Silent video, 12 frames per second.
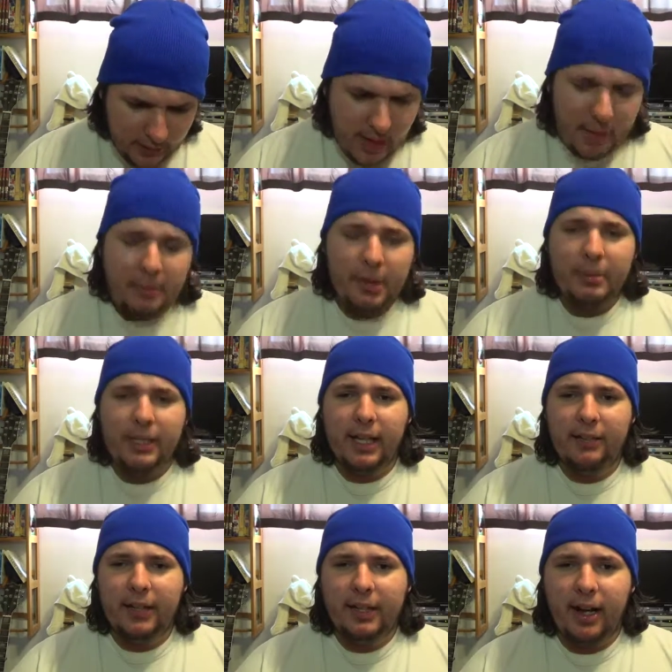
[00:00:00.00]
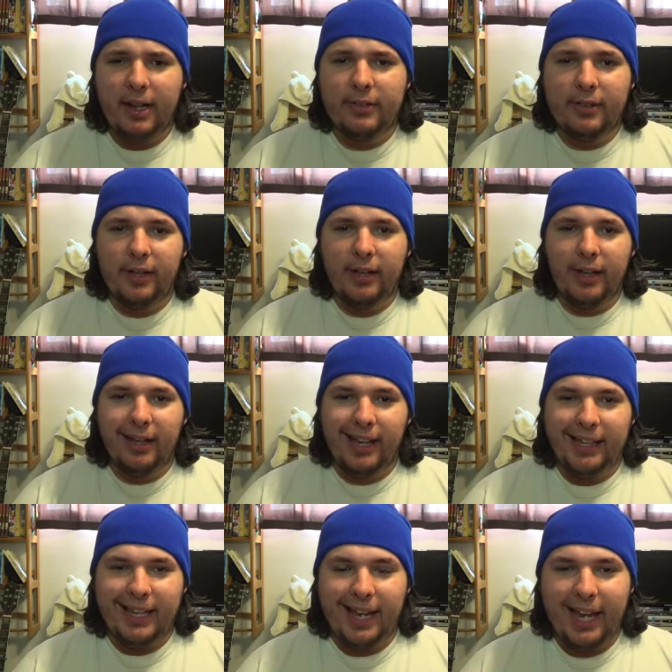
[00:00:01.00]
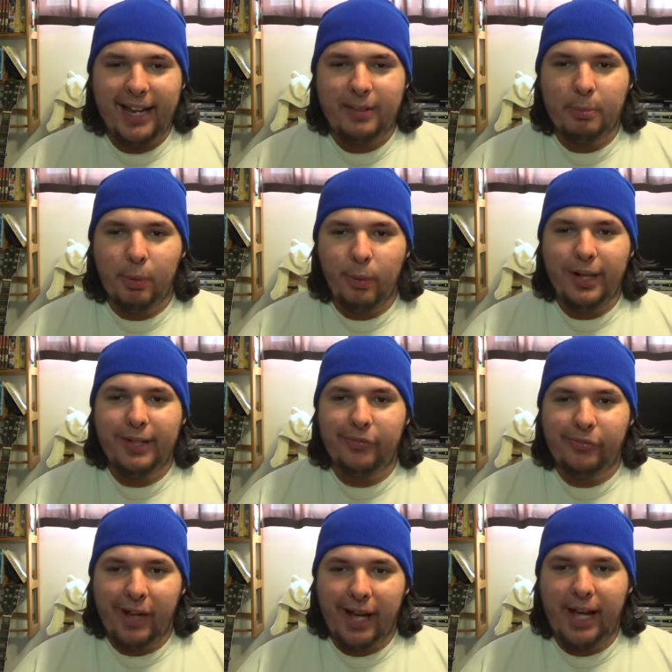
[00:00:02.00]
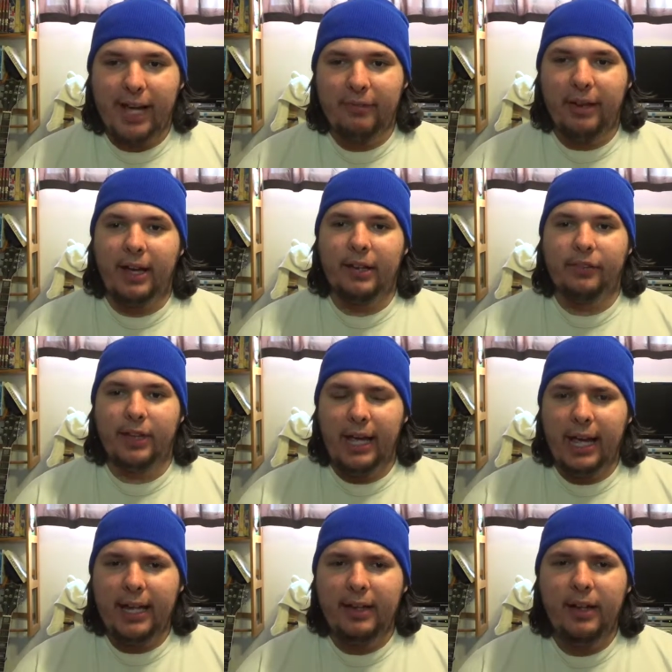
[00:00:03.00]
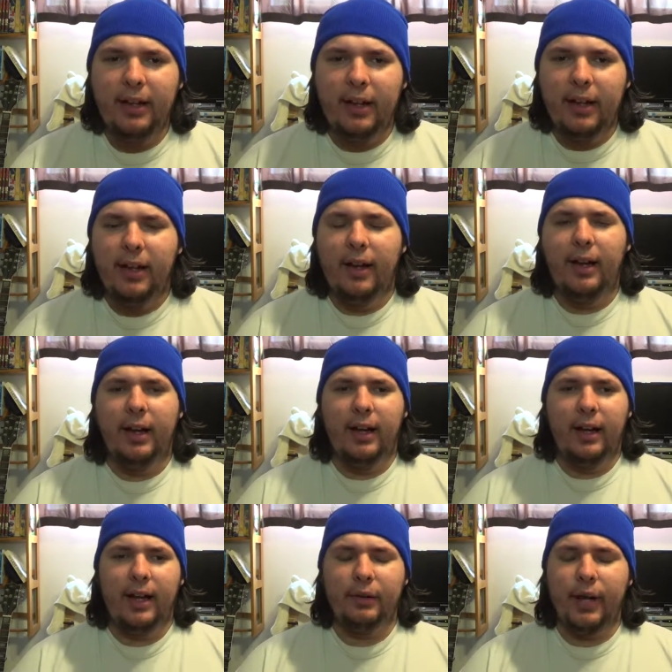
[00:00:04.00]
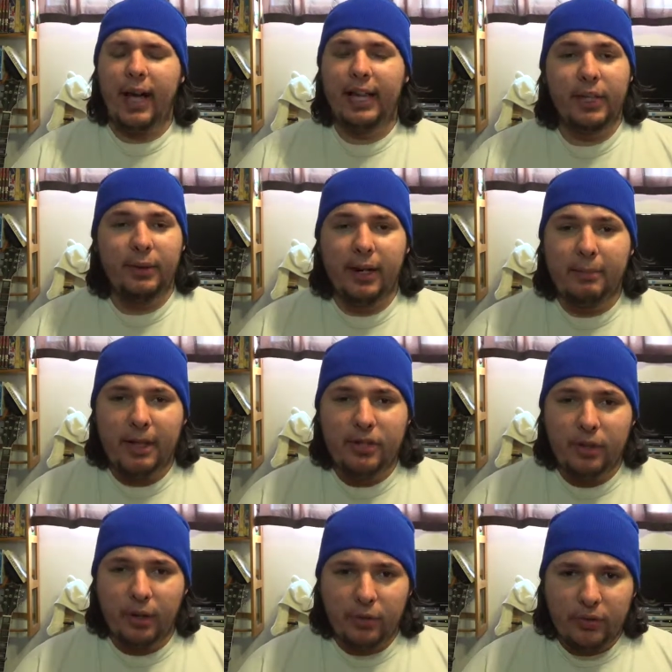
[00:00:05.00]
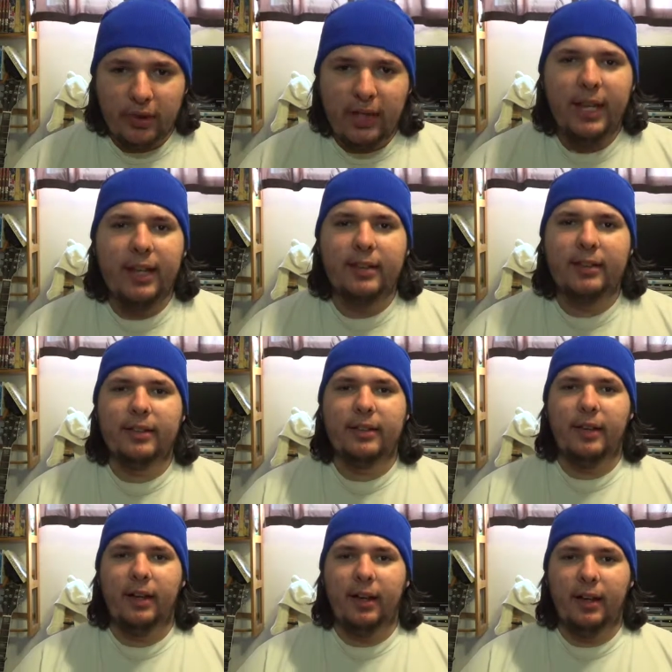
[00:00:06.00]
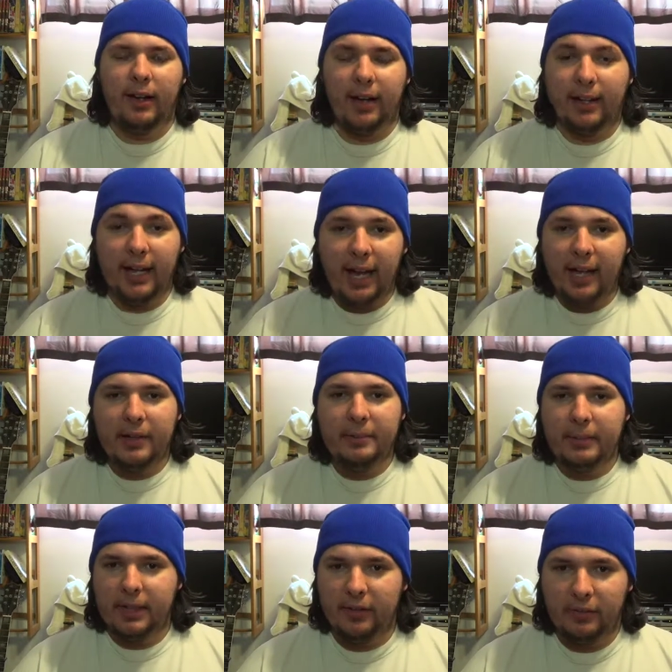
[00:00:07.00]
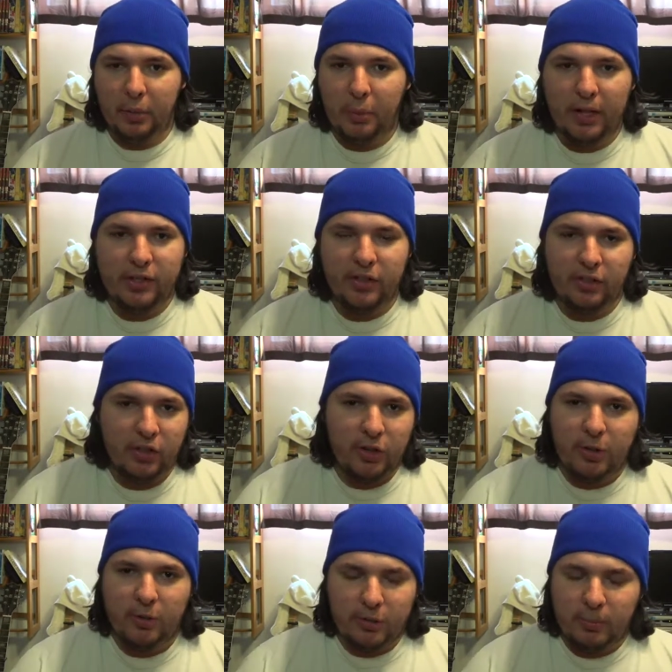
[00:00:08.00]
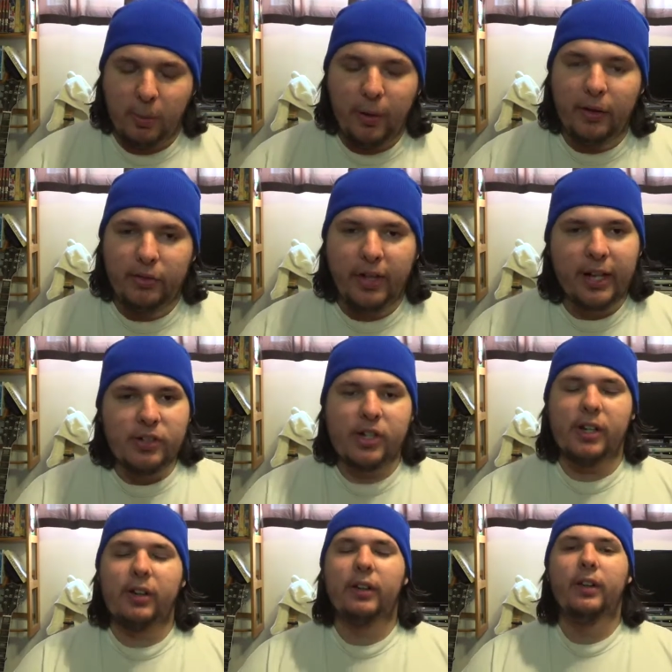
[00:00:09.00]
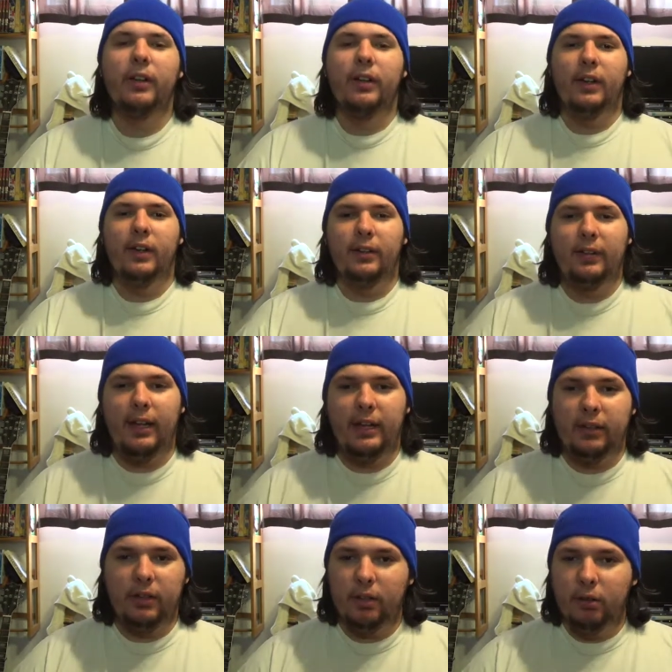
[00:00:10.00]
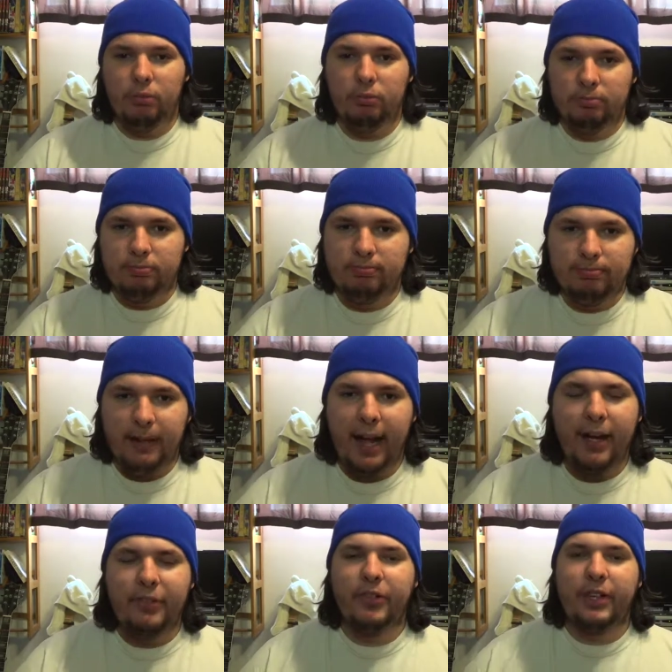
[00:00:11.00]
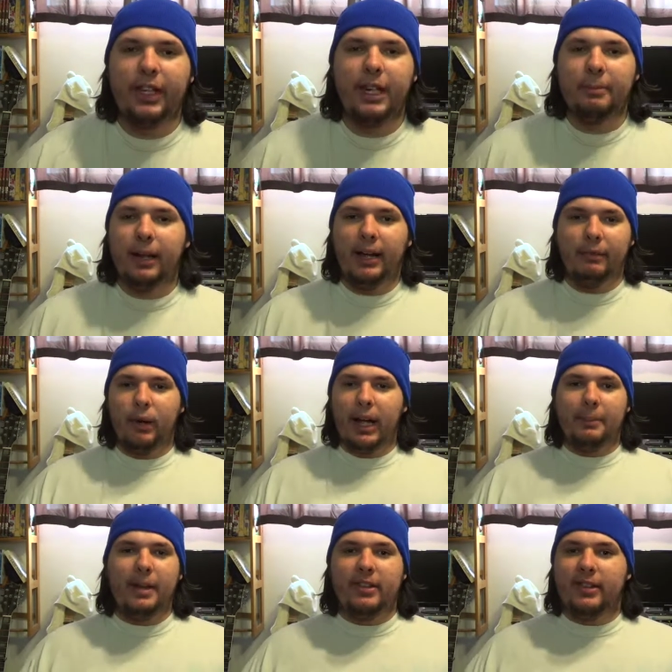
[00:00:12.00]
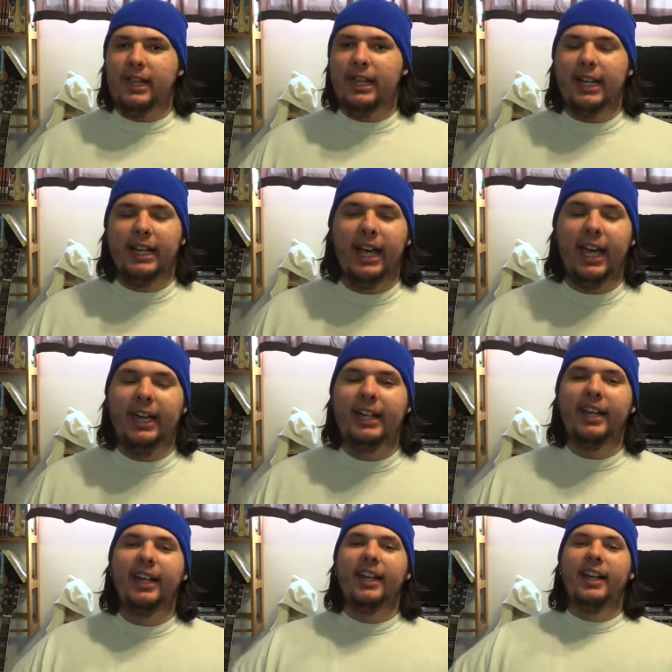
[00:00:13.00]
I'm going to be giving Godzilla an 8.5 out of 10. I highly recommend you go see it again, because if you're watching this spoiler section, then you have seen it. But I recommend seeing it again.